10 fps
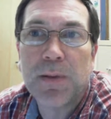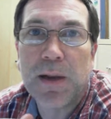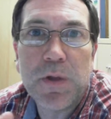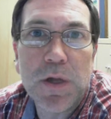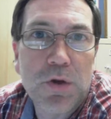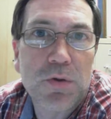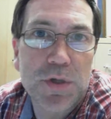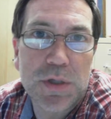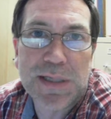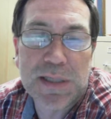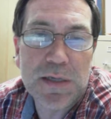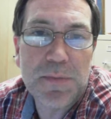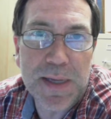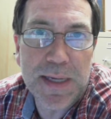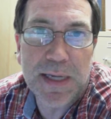But I'm going to encourage you to
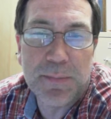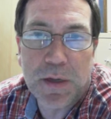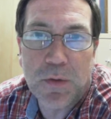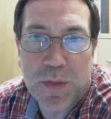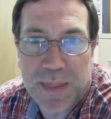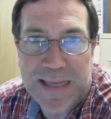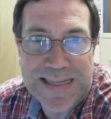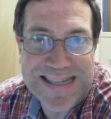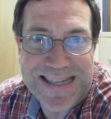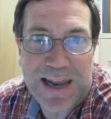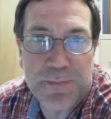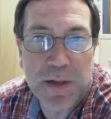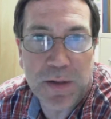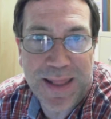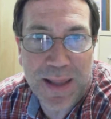send me an email with that
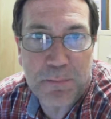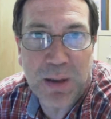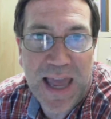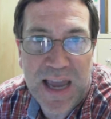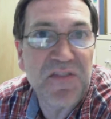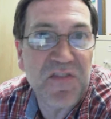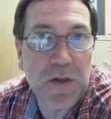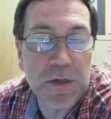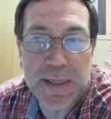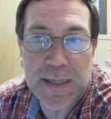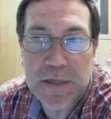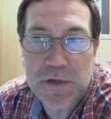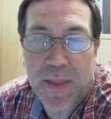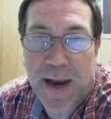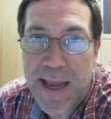statement and the blank filled in
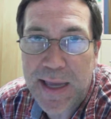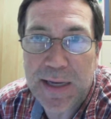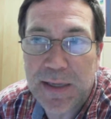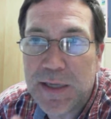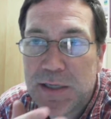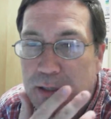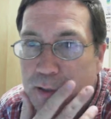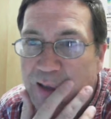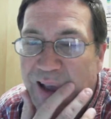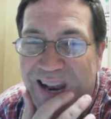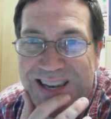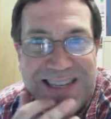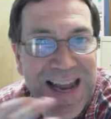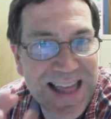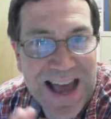so that I can at least look at it
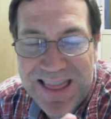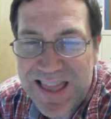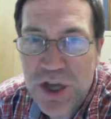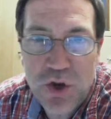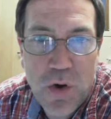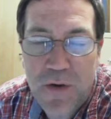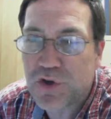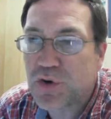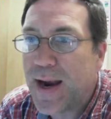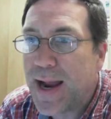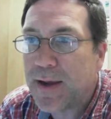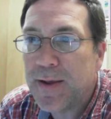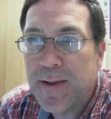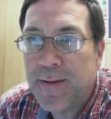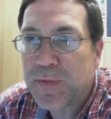and say, I think you're off track.
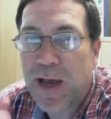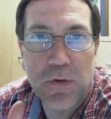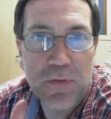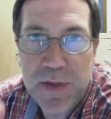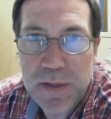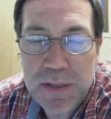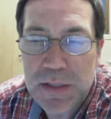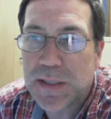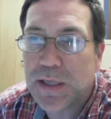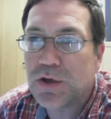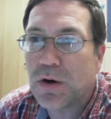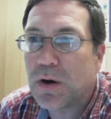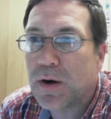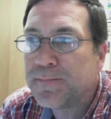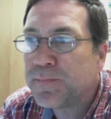I don't think this is
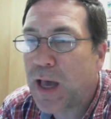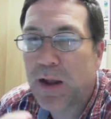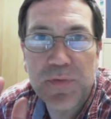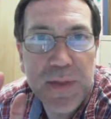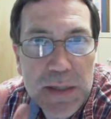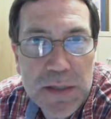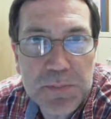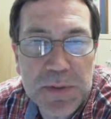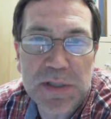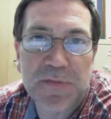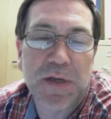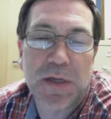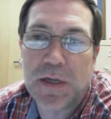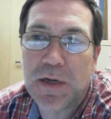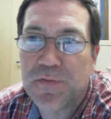HR. I don't think it's
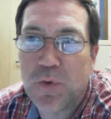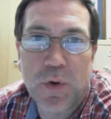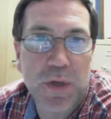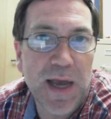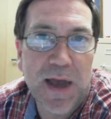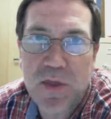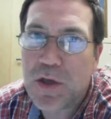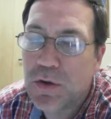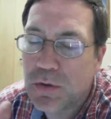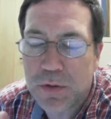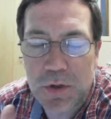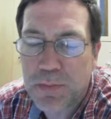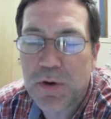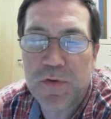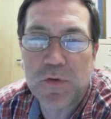specific enough. Or, yeah, I think you're
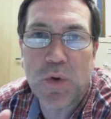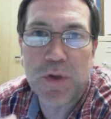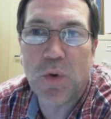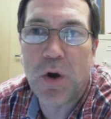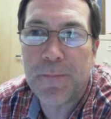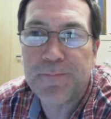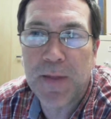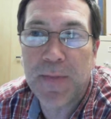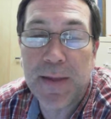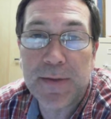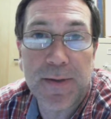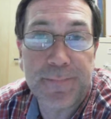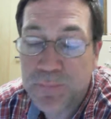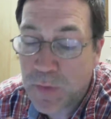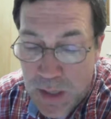perfect where you are. And
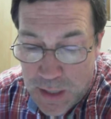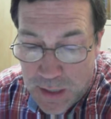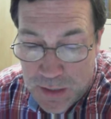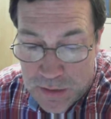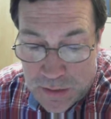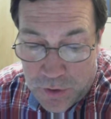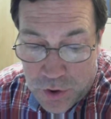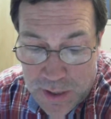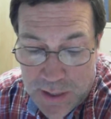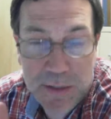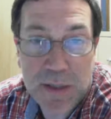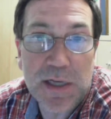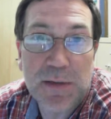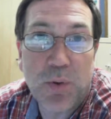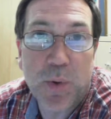that is understanding the
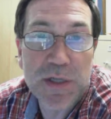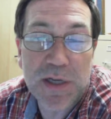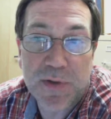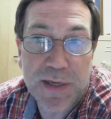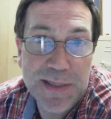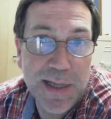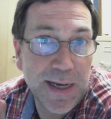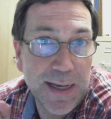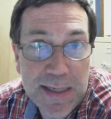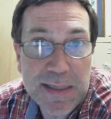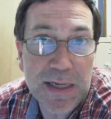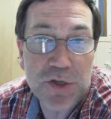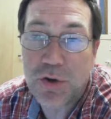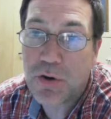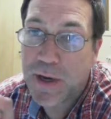10 points of it is that it is
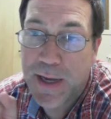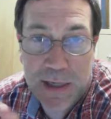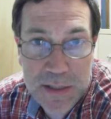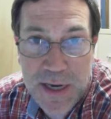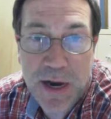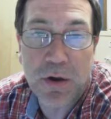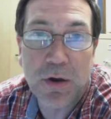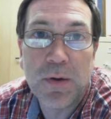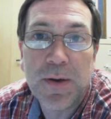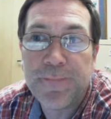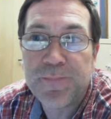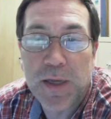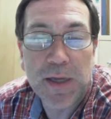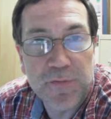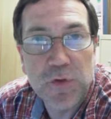HR and it's narrow.
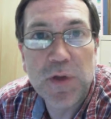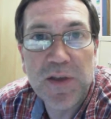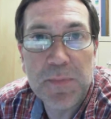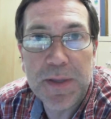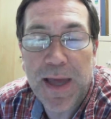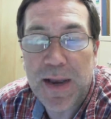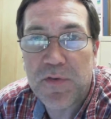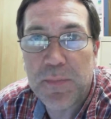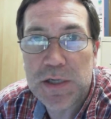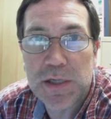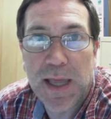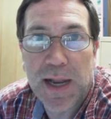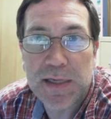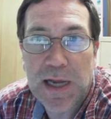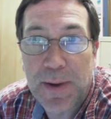If you'll give me that information
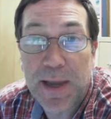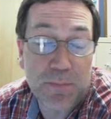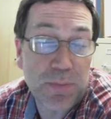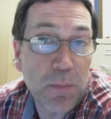ahead of time, I can